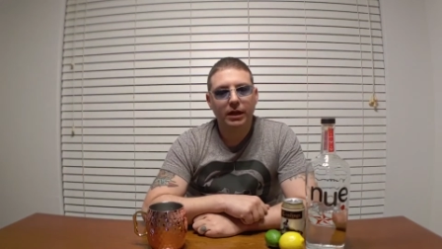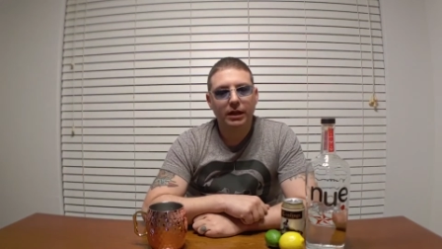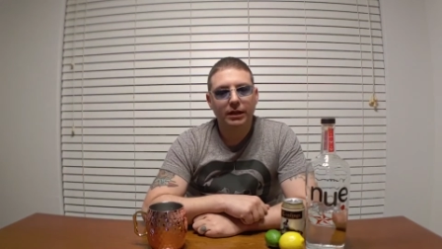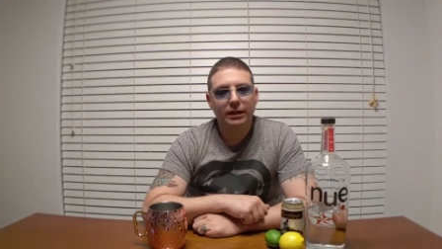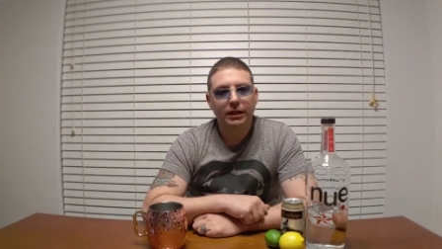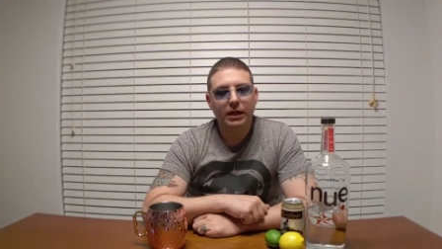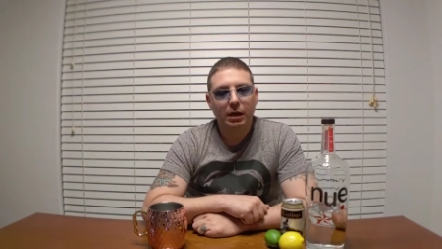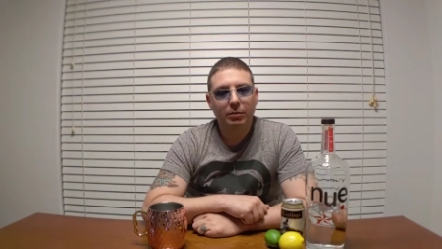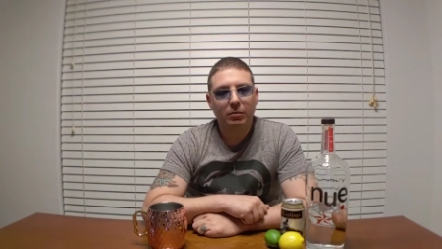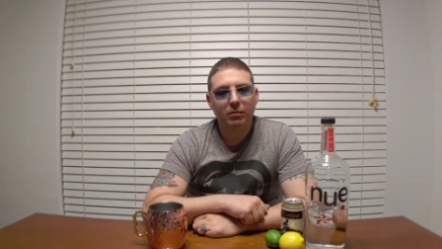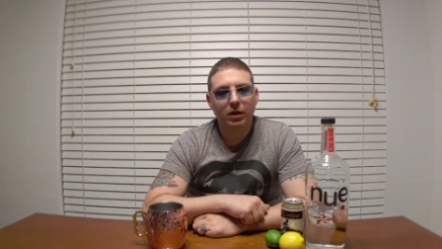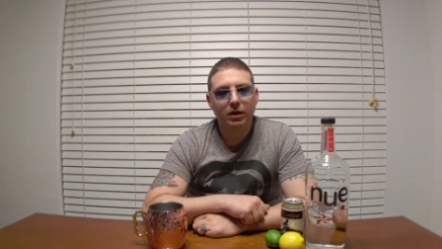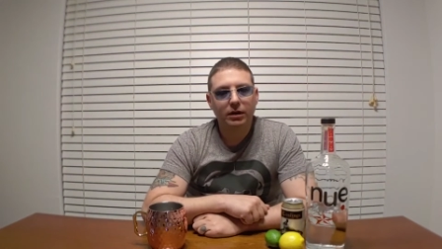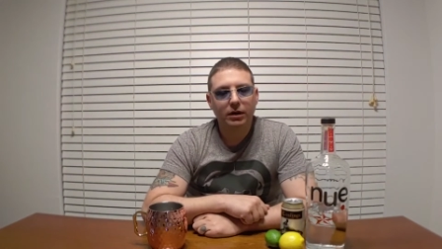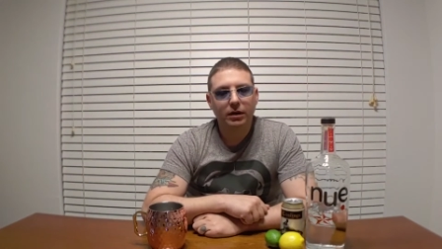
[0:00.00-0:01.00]
The copper
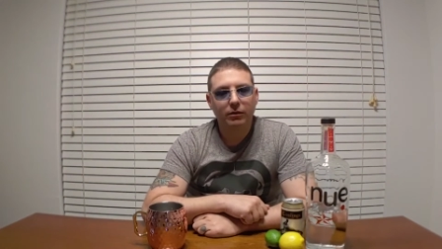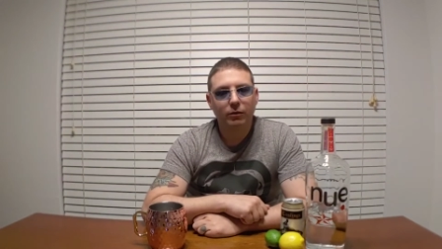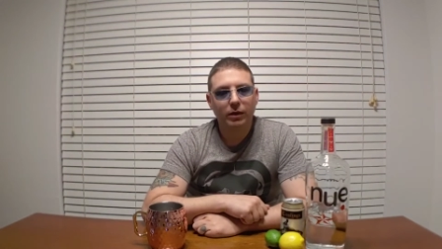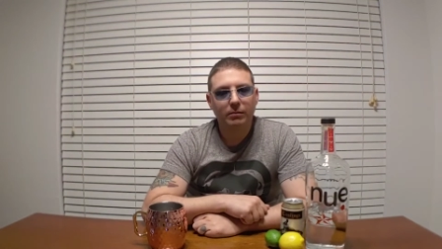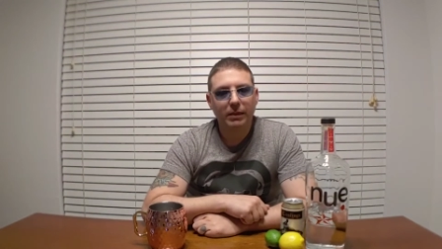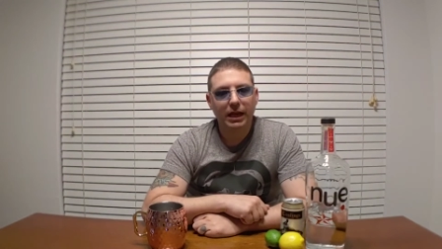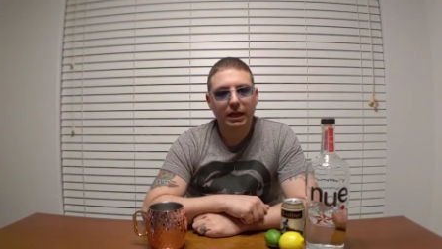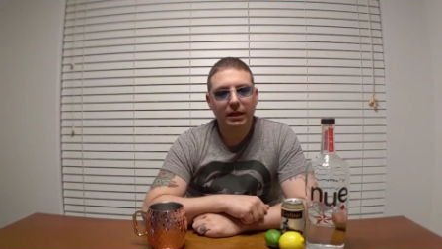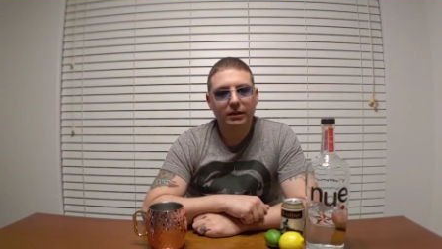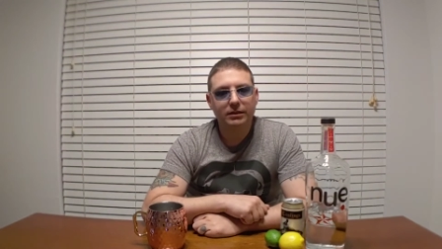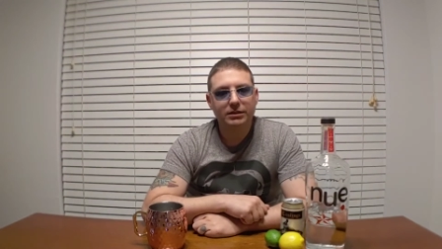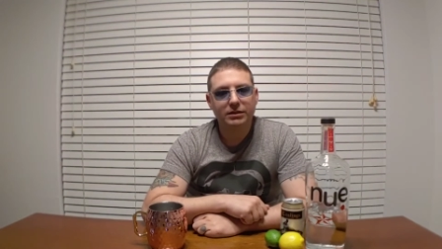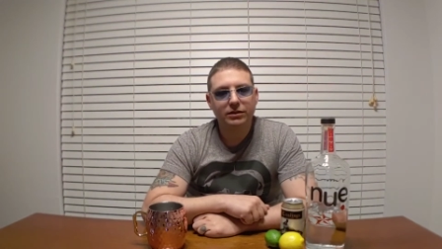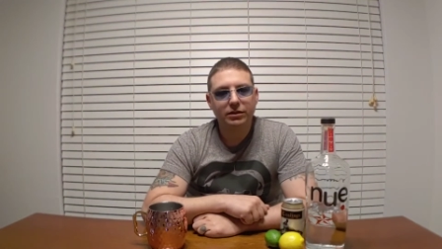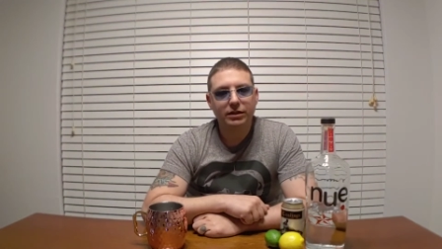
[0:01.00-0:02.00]
mug
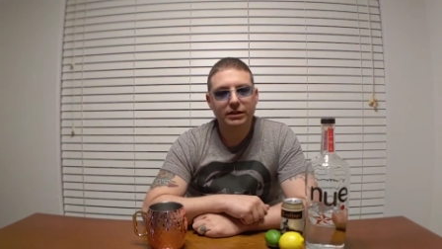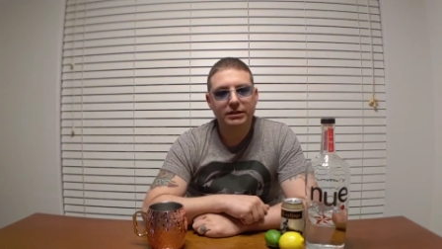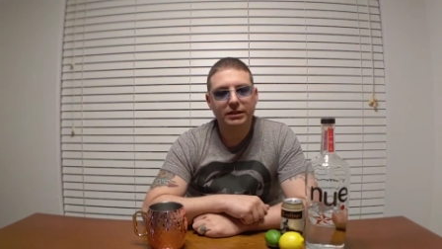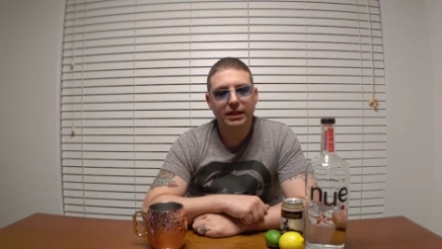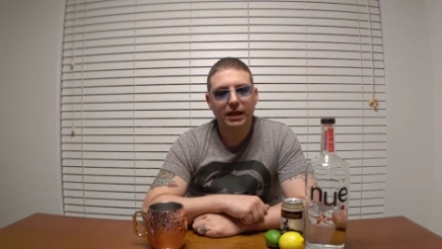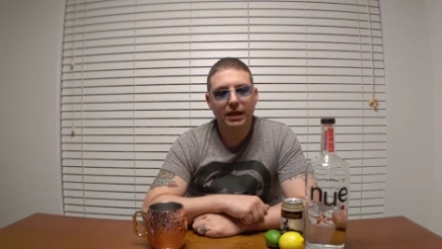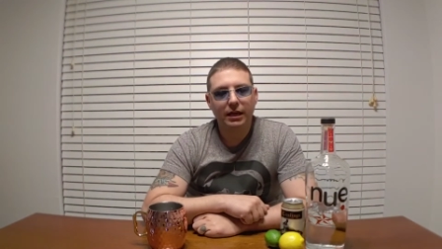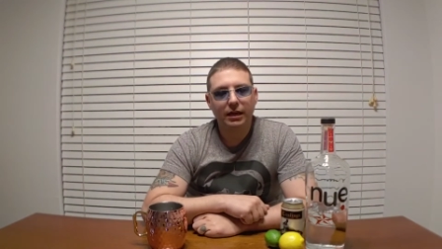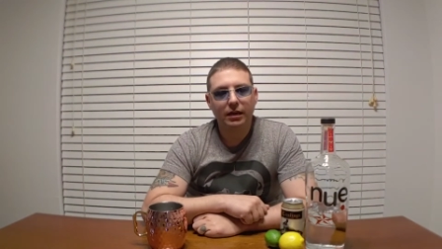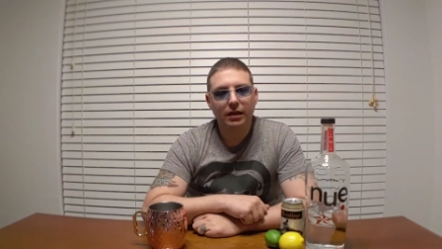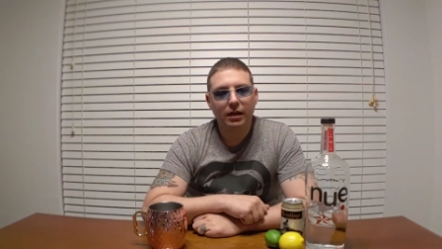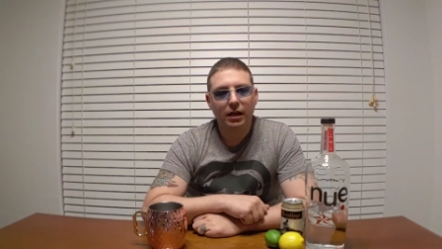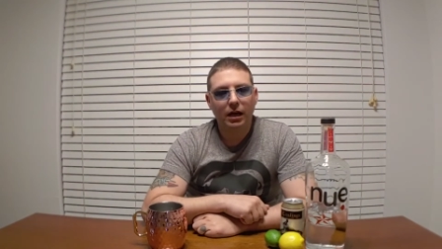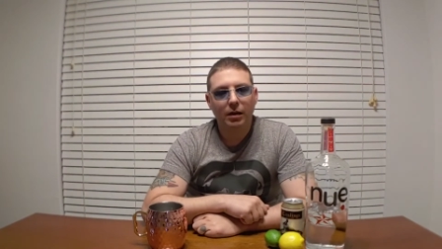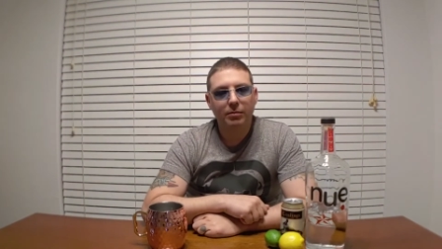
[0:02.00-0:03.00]
remains, to this day,
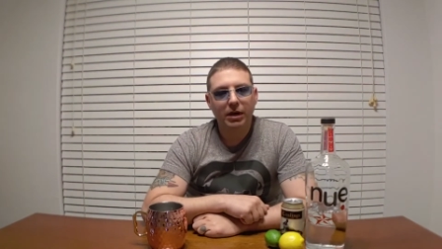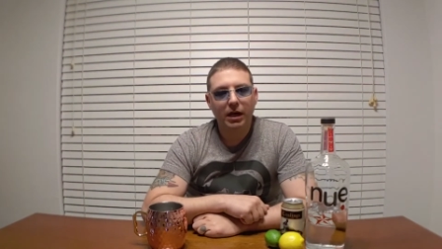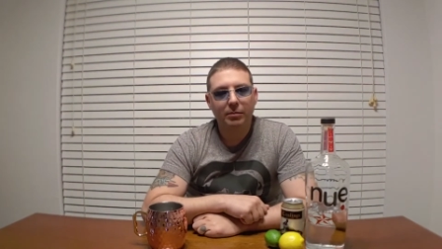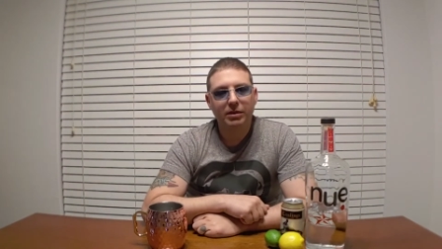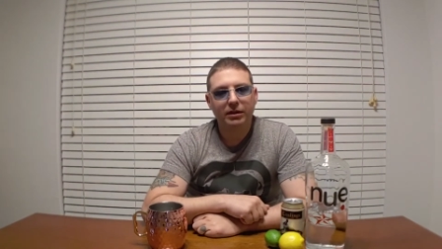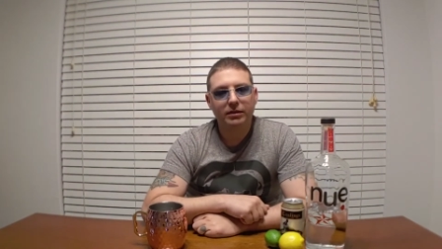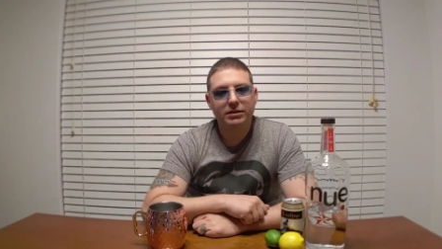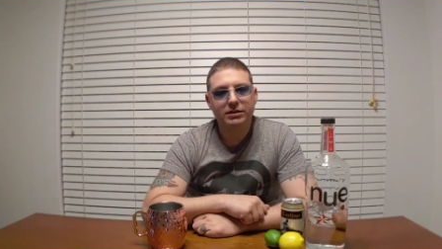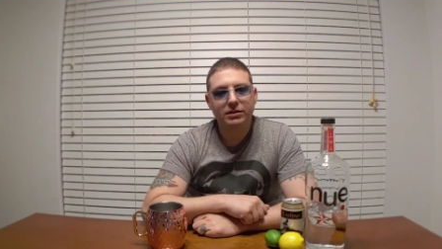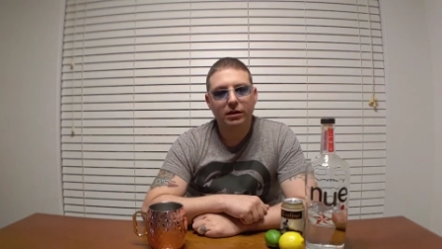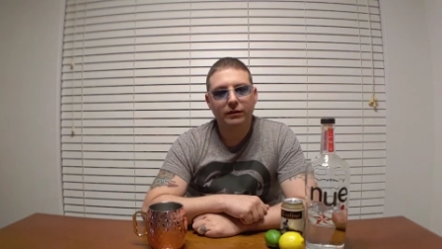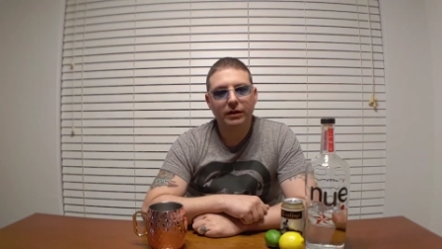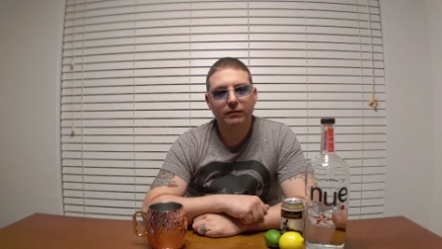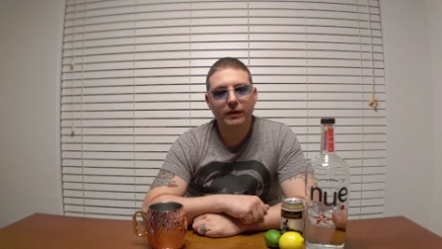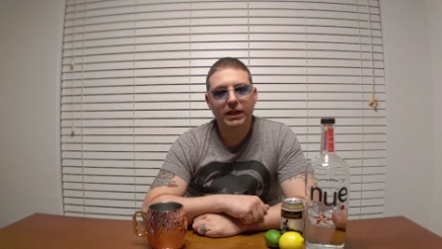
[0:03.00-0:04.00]
a popular
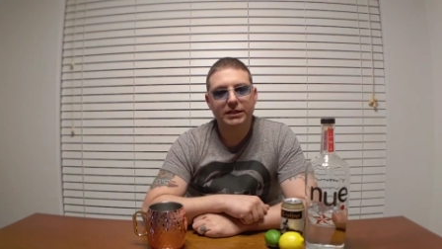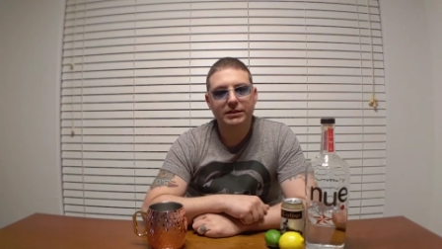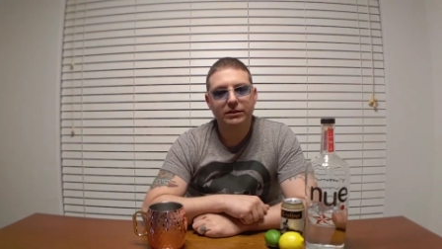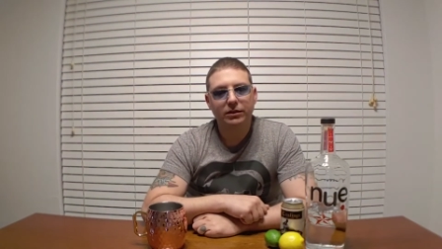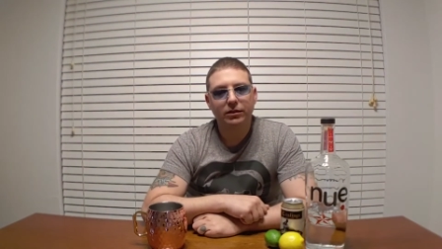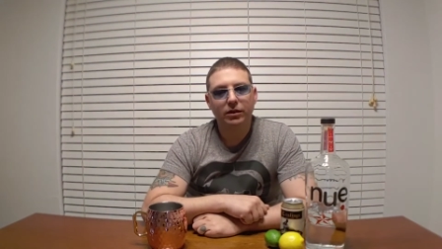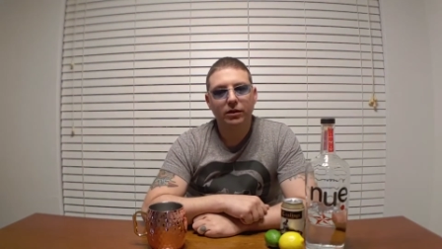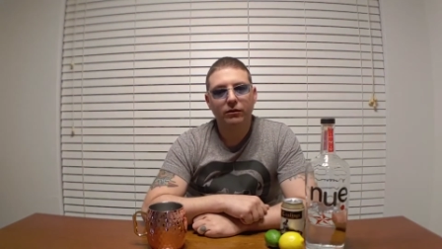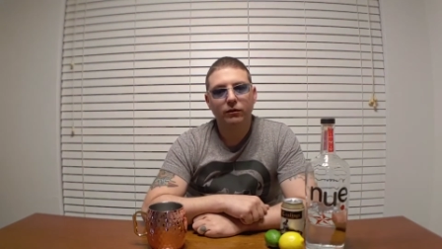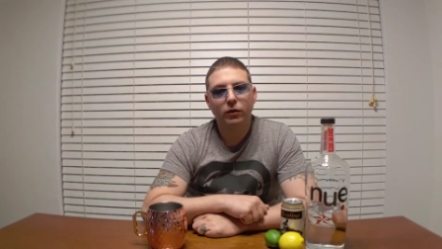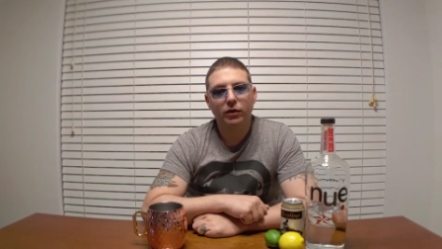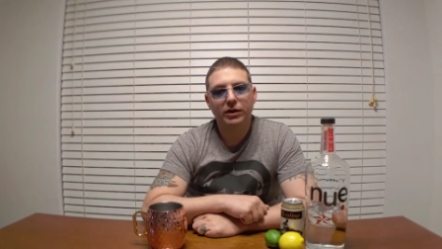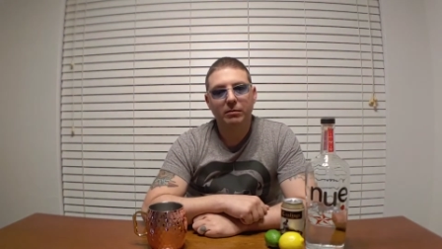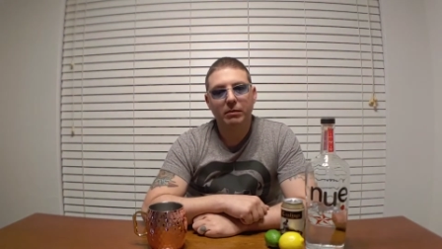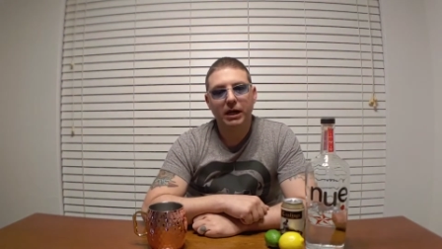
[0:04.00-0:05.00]
serving vessel for
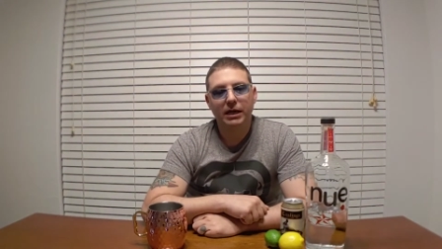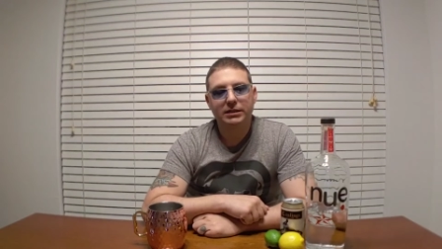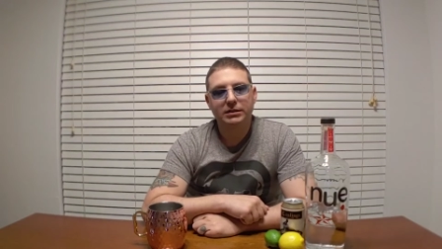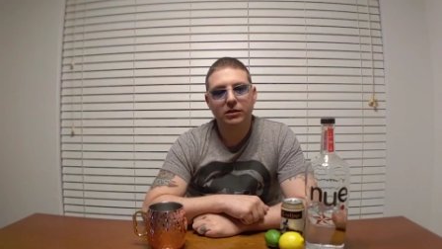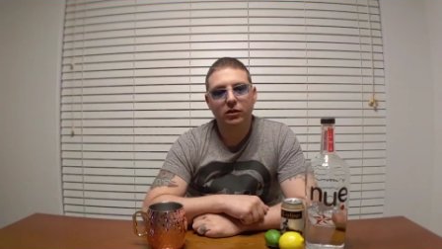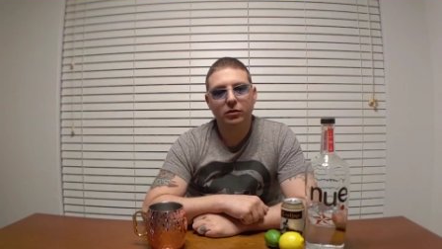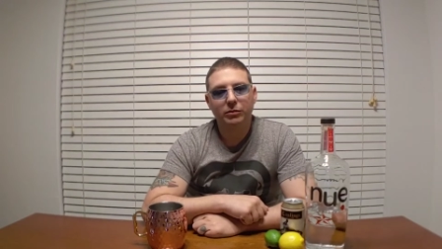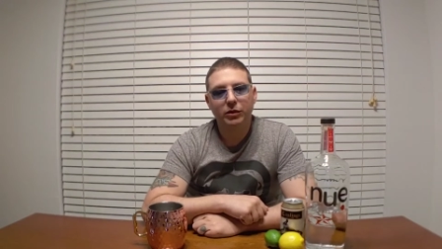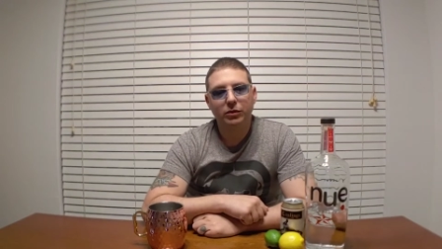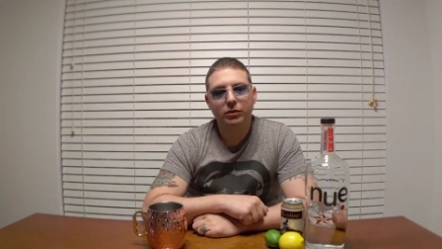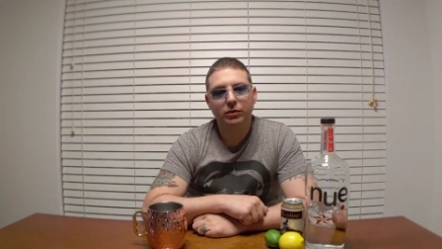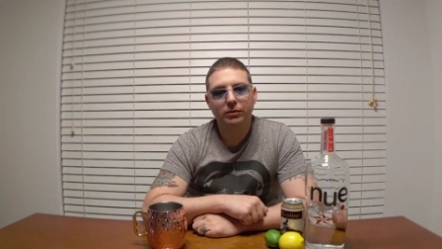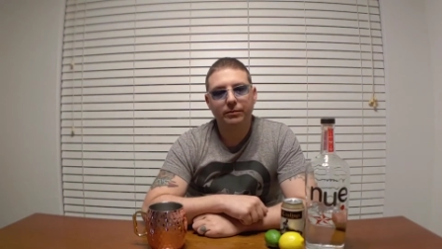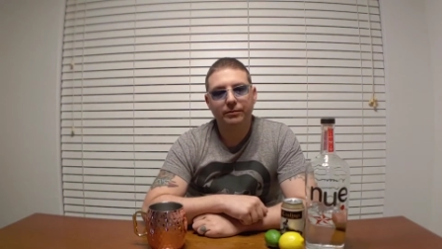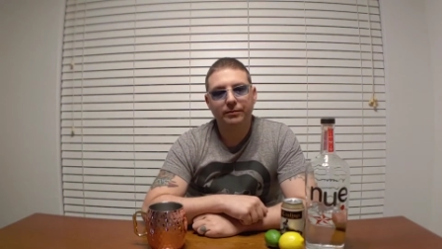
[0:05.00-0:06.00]
the Moscow Mule.